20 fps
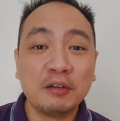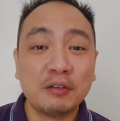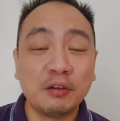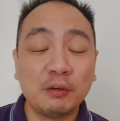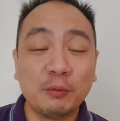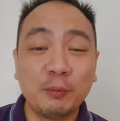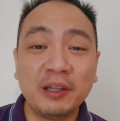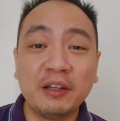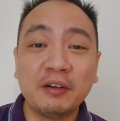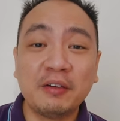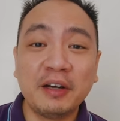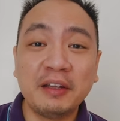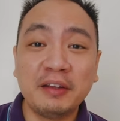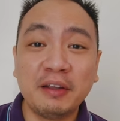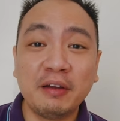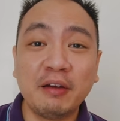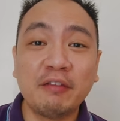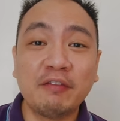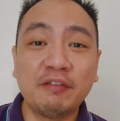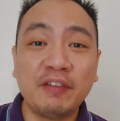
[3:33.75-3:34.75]
So with the
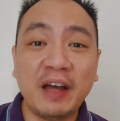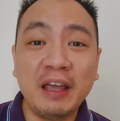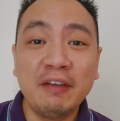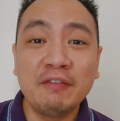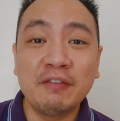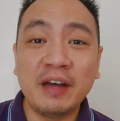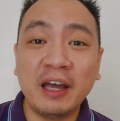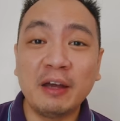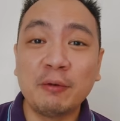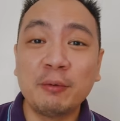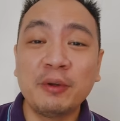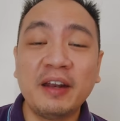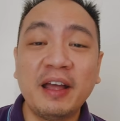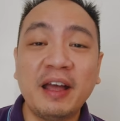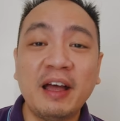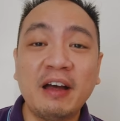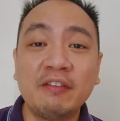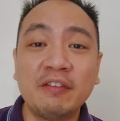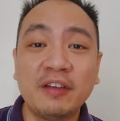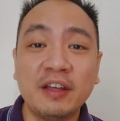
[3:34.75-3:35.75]
rating of 5, I would
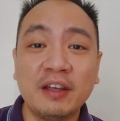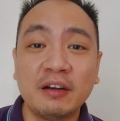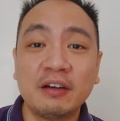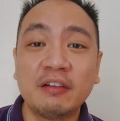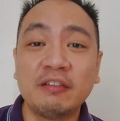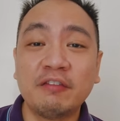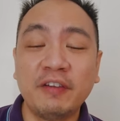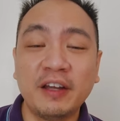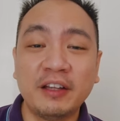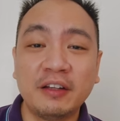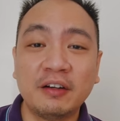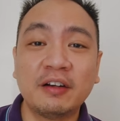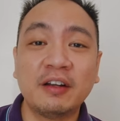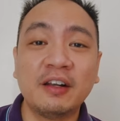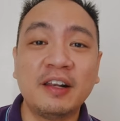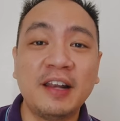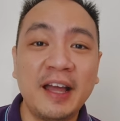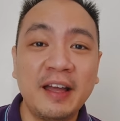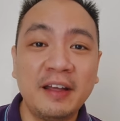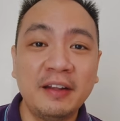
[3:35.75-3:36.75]
have here
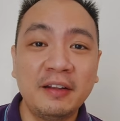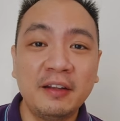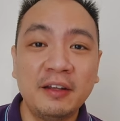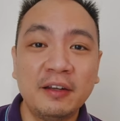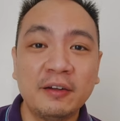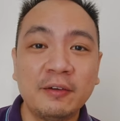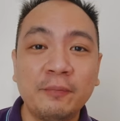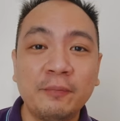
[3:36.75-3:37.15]
Federal Land.